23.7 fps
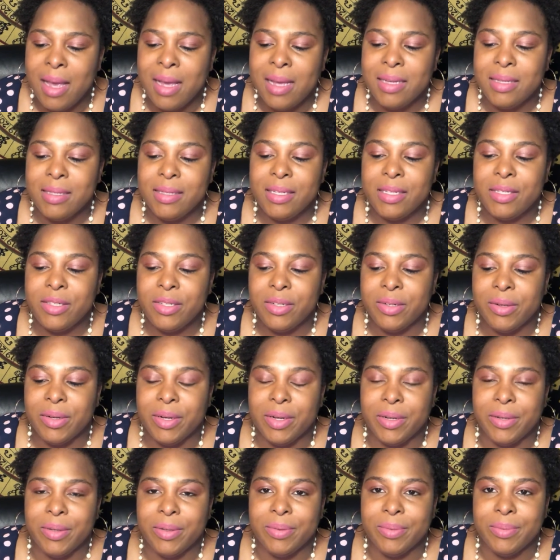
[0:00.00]

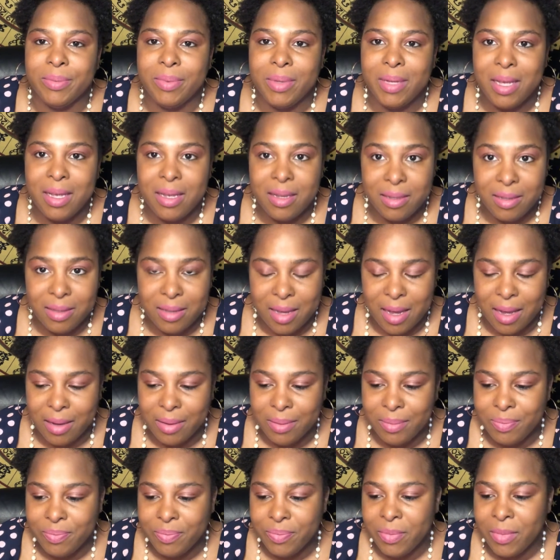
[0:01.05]
Cicero
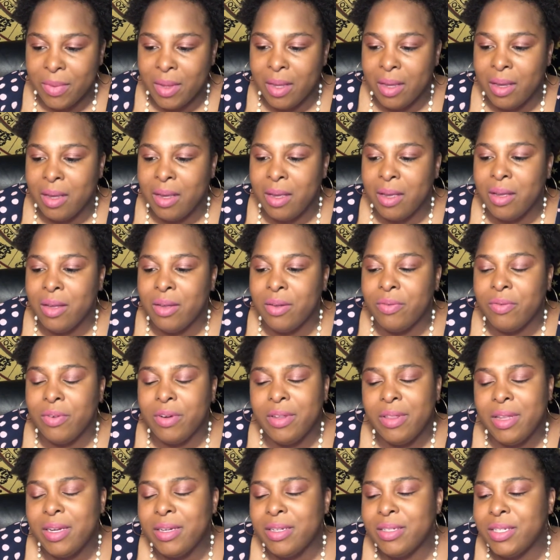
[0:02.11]
said, "For
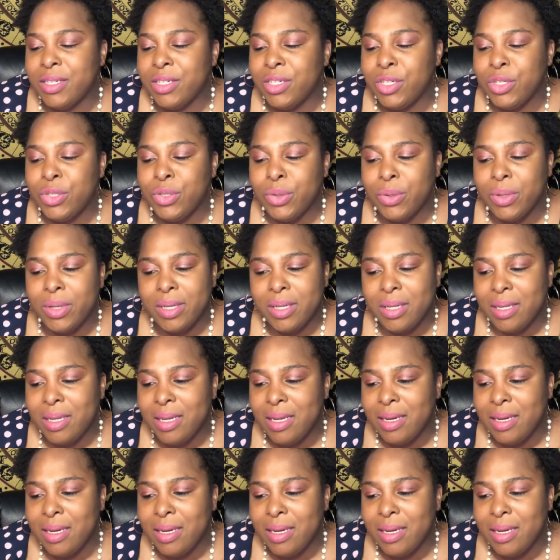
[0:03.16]
there is assuredly